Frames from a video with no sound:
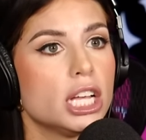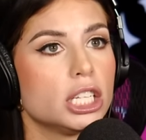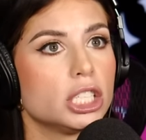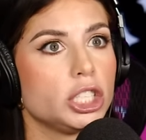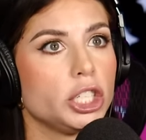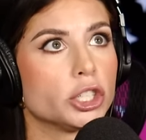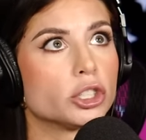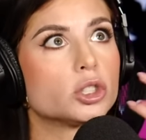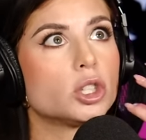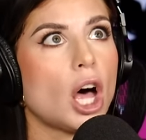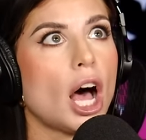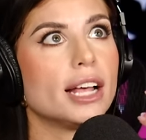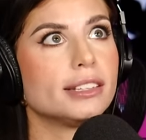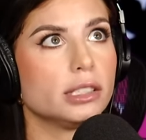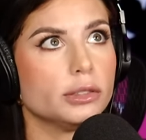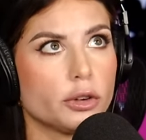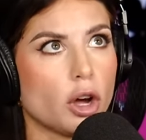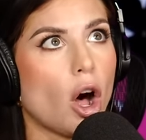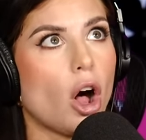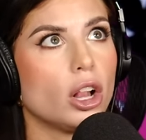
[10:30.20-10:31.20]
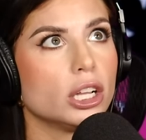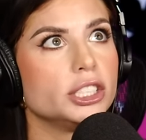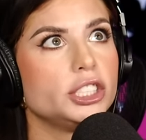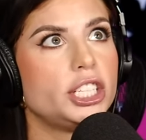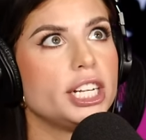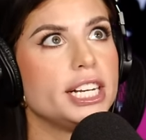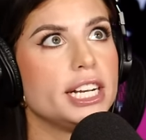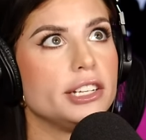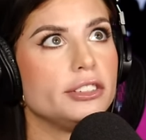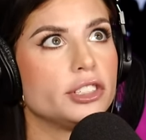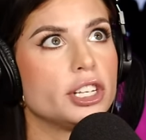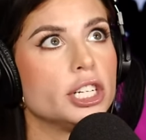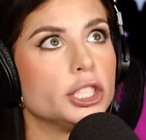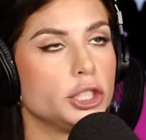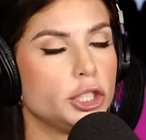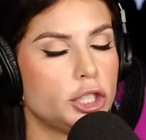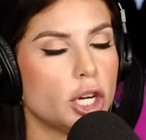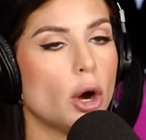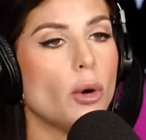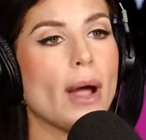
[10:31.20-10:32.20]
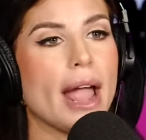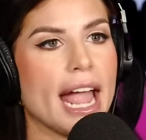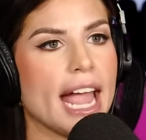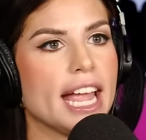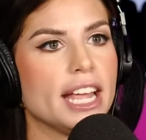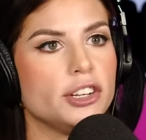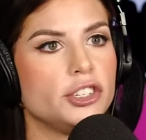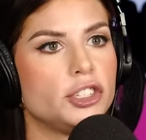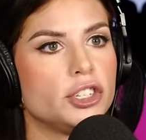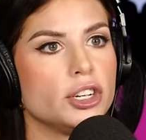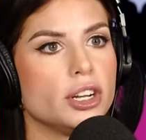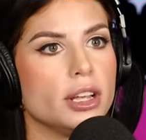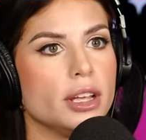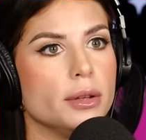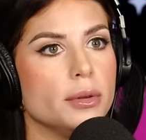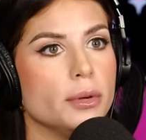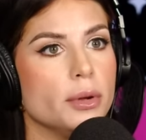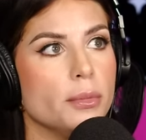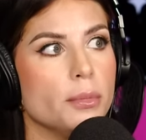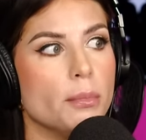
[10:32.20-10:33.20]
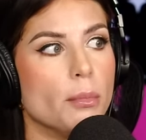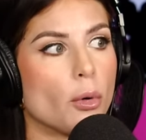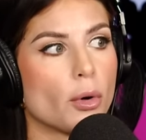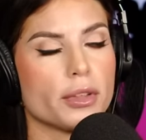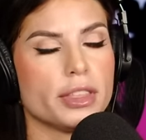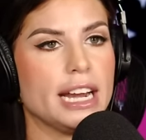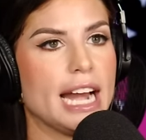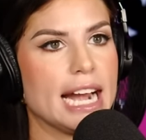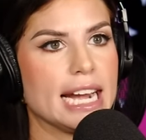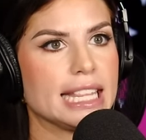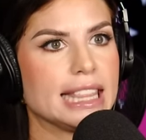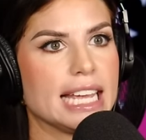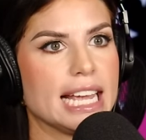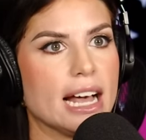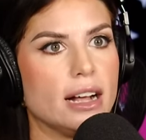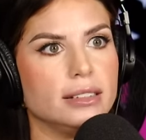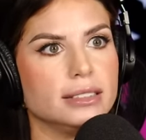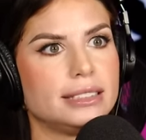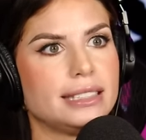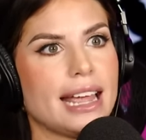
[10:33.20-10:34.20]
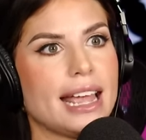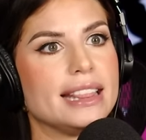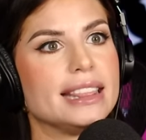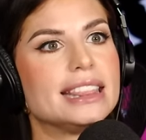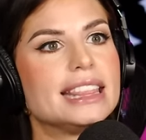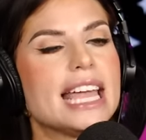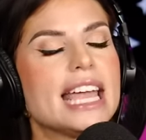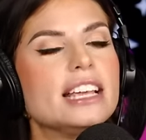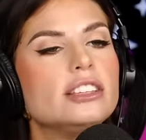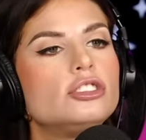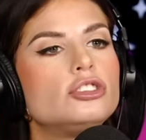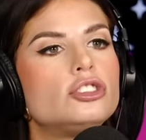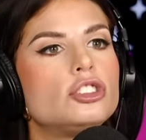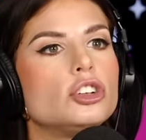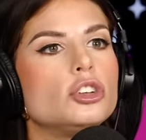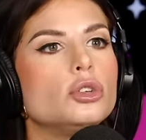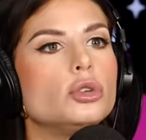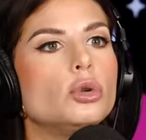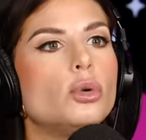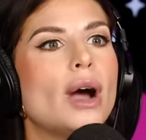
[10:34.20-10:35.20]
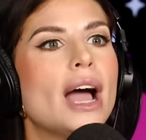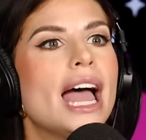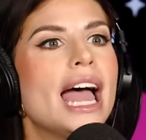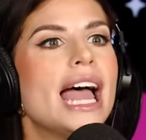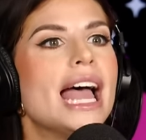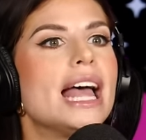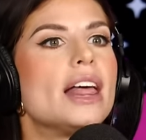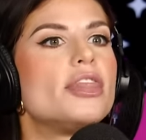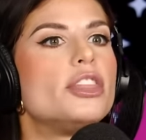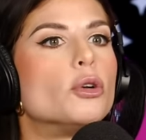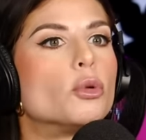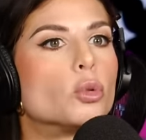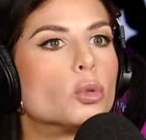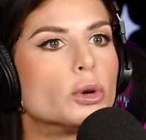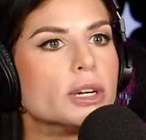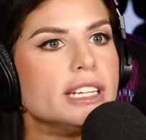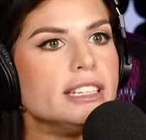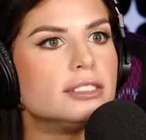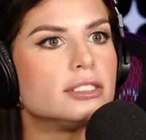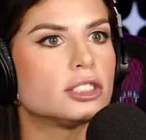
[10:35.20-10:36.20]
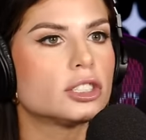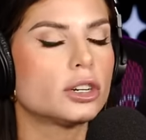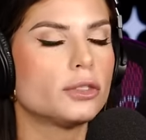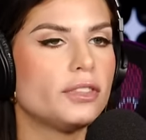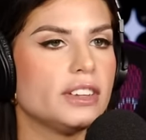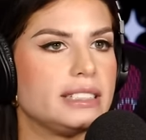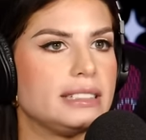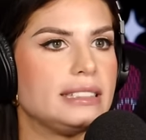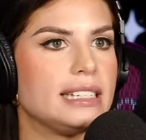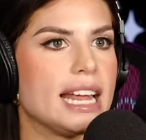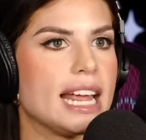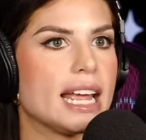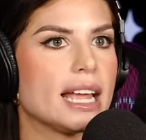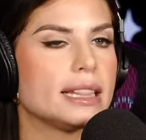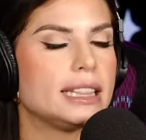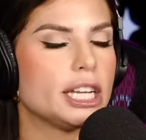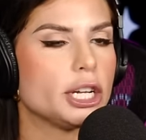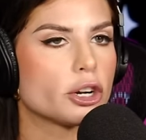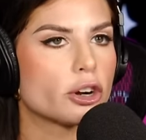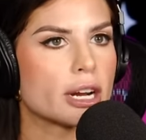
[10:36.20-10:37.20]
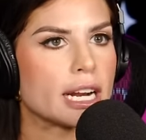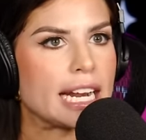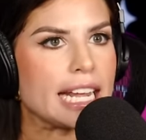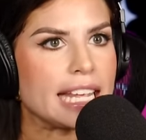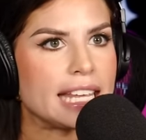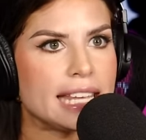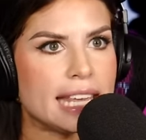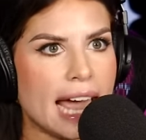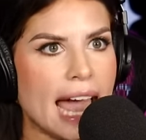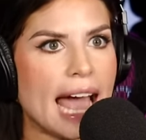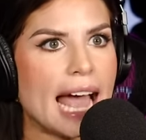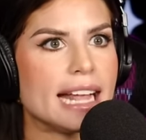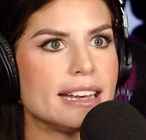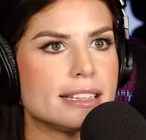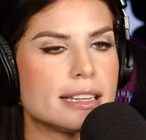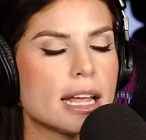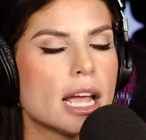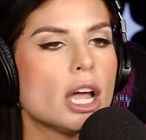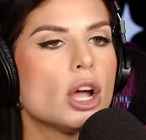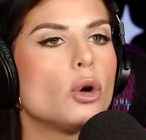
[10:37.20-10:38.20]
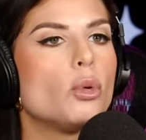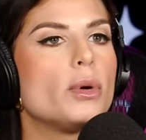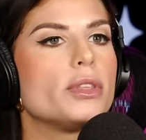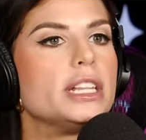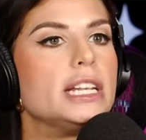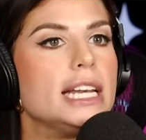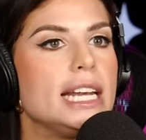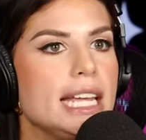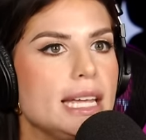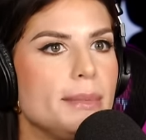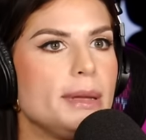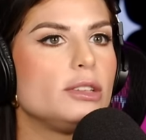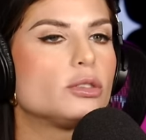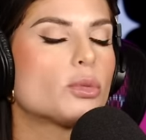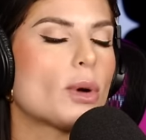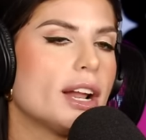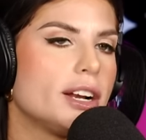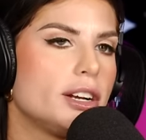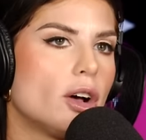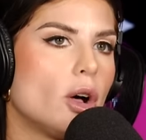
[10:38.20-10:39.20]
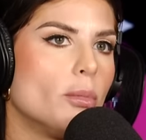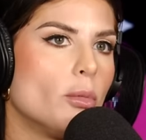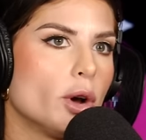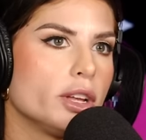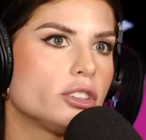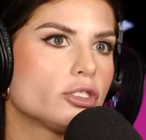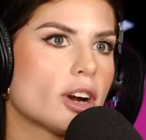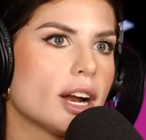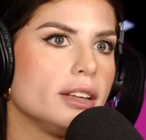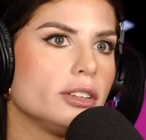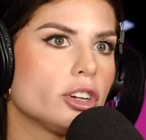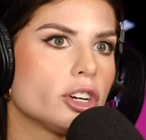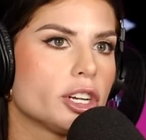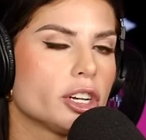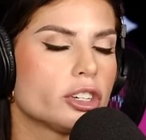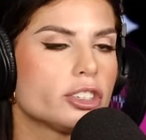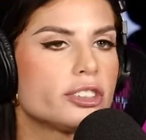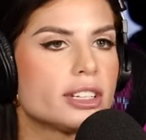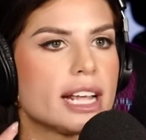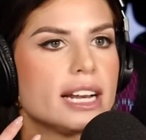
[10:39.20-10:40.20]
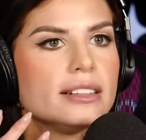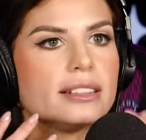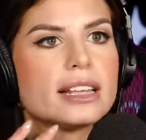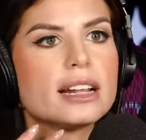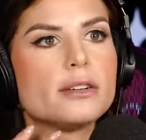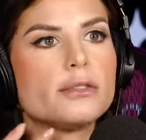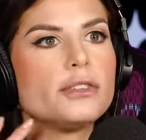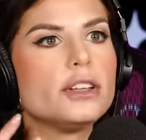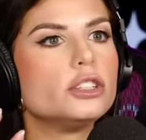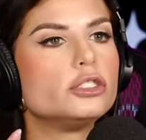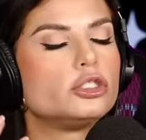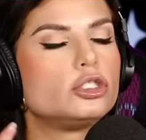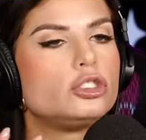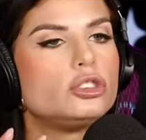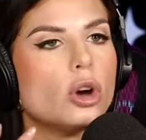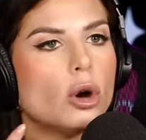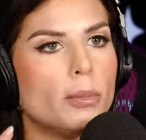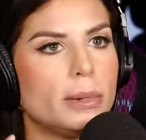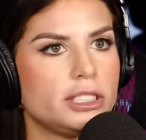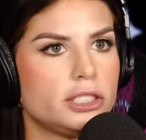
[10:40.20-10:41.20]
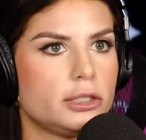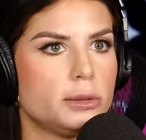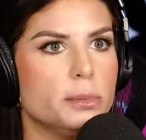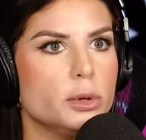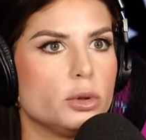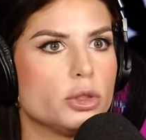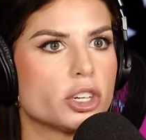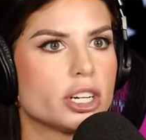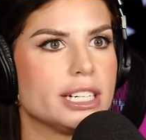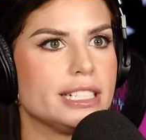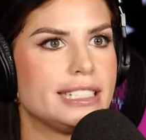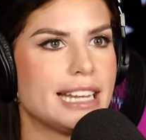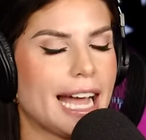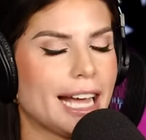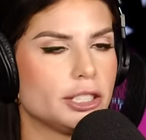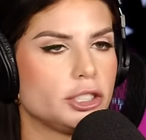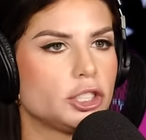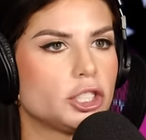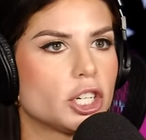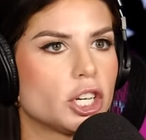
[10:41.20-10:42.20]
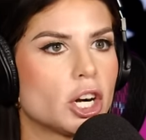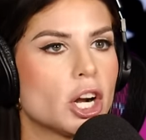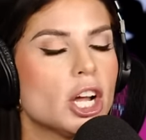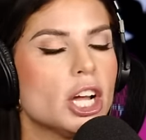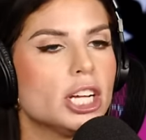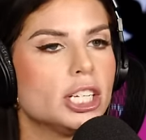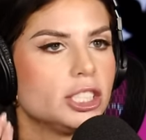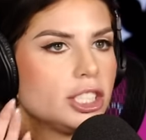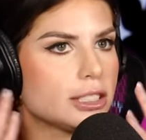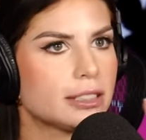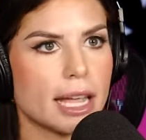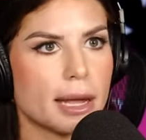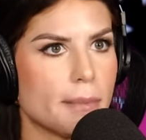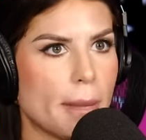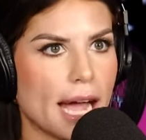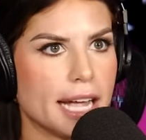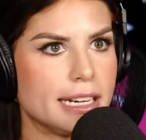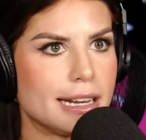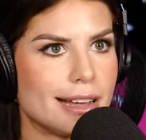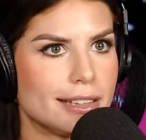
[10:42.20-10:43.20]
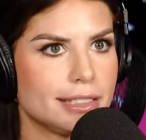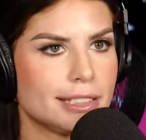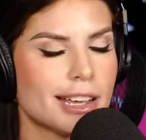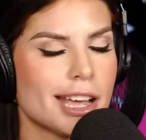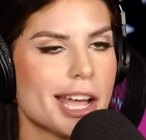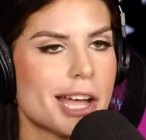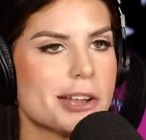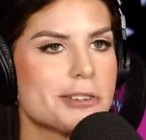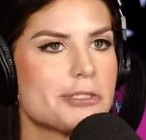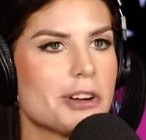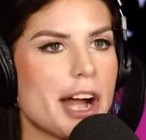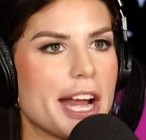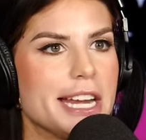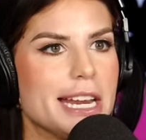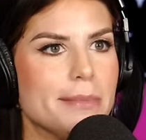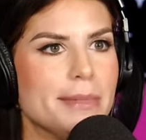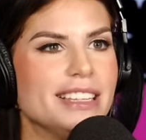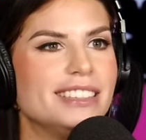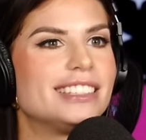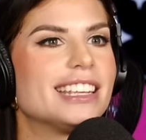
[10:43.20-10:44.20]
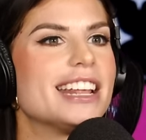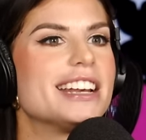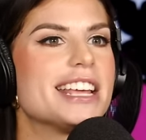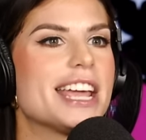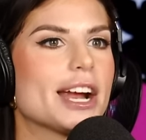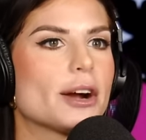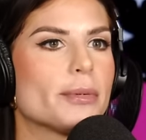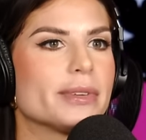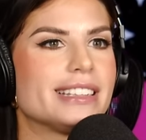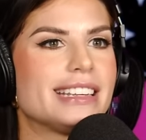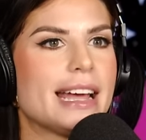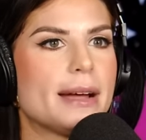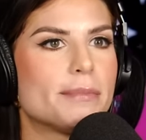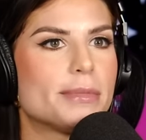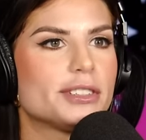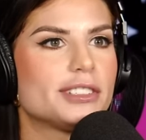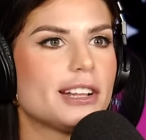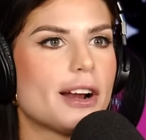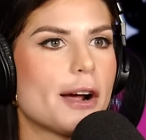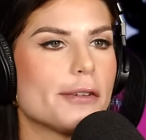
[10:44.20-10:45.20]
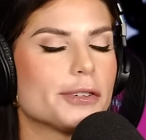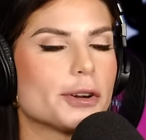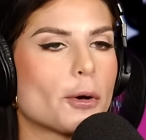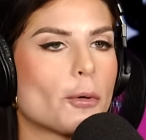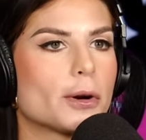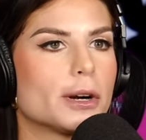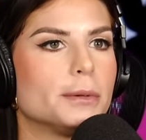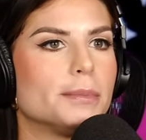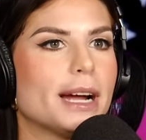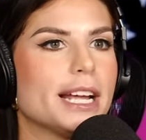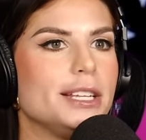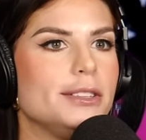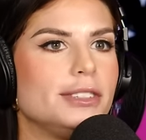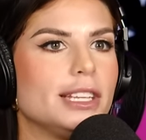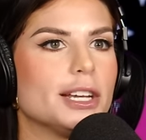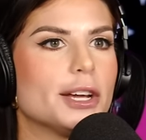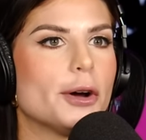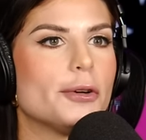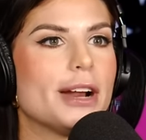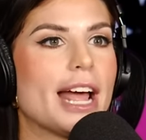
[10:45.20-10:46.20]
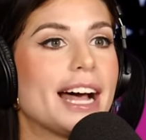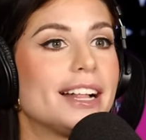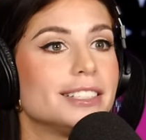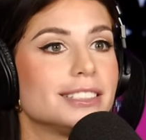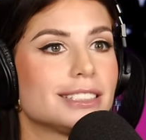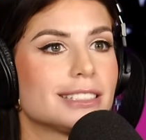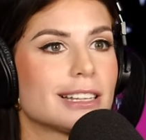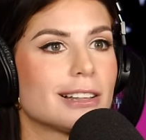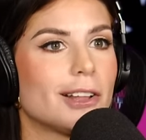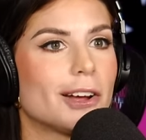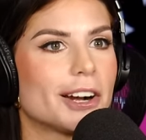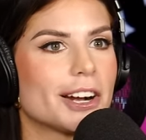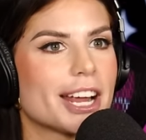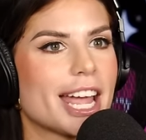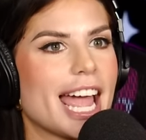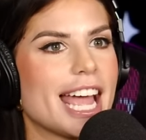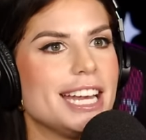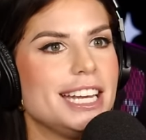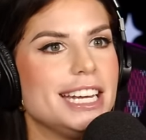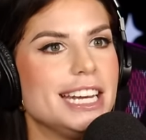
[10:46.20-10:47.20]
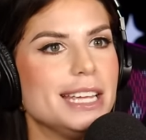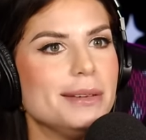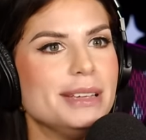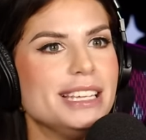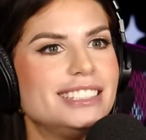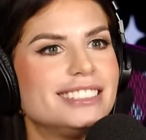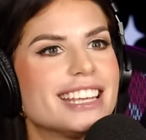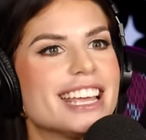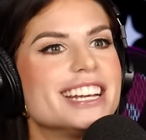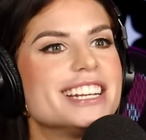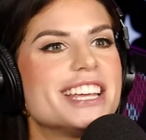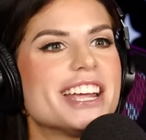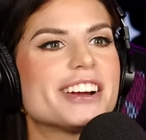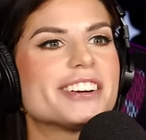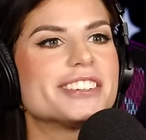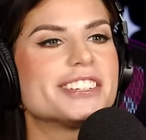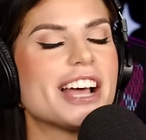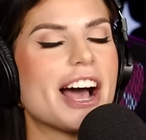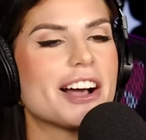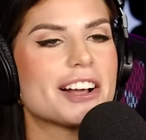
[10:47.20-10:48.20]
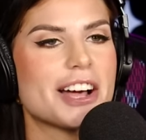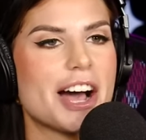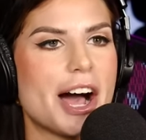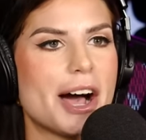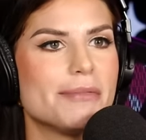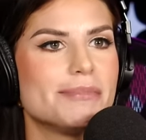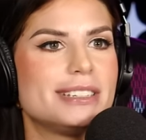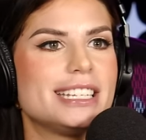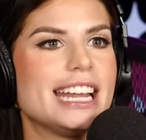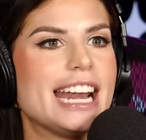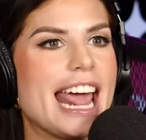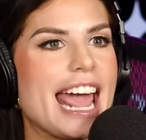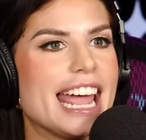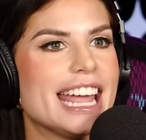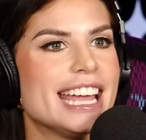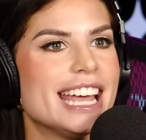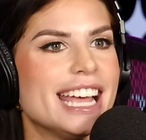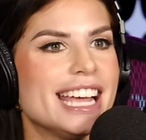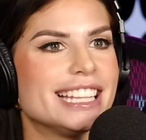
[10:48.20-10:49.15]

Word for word: your loss of collagen is going to show age uh, more than anything else. And thanks to the resurfacing that you're going to get with Nimi's retinol moisturizer, your skin is going to feel so much smoother in texture, just like mine does. Try Nimi Skincare with 10% off your order by using code Alex Clark at nimiskincare.com today.